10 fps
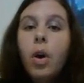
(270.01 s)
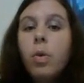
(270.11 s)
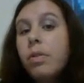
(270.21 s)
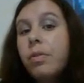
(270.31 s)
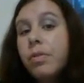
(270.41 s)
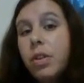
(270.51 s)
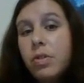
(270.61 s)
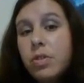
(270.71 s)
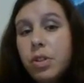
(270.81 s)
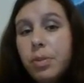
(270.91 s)
Well,
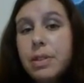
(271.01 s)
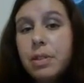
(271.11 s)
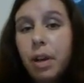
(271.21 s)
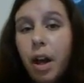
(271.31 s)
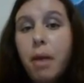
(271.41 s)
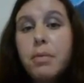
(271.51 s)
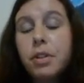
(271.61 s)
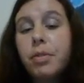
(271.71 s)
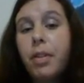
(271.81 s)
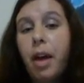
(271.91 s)
YouTube is a great
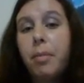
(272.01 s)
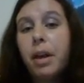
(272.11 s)
option for them.